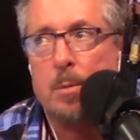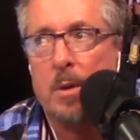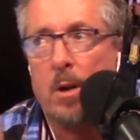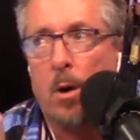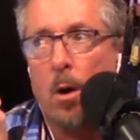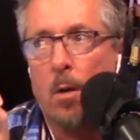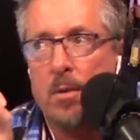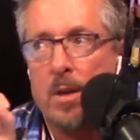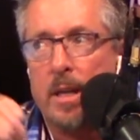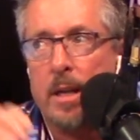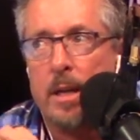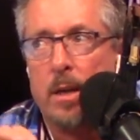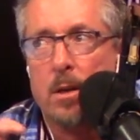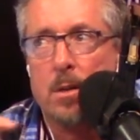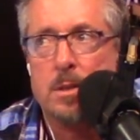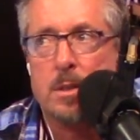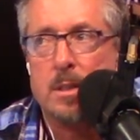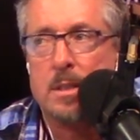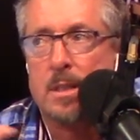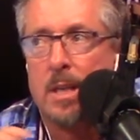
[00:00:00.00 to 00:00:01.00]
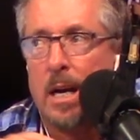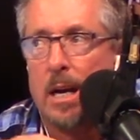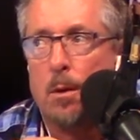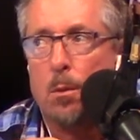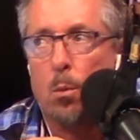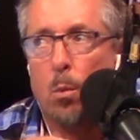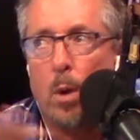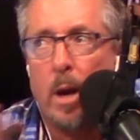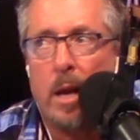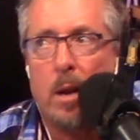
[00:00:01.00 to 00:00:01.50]
But over the years, it's
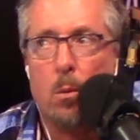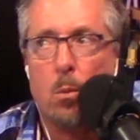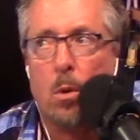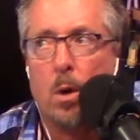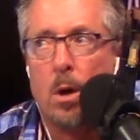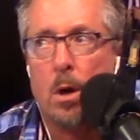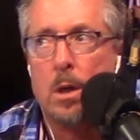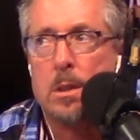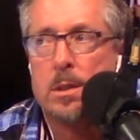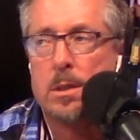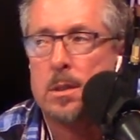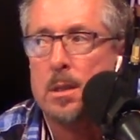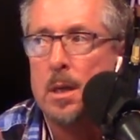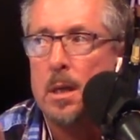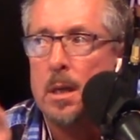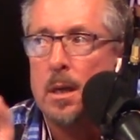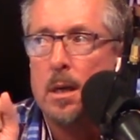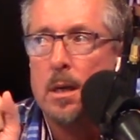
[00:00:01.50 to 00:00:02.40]
gotten way worse.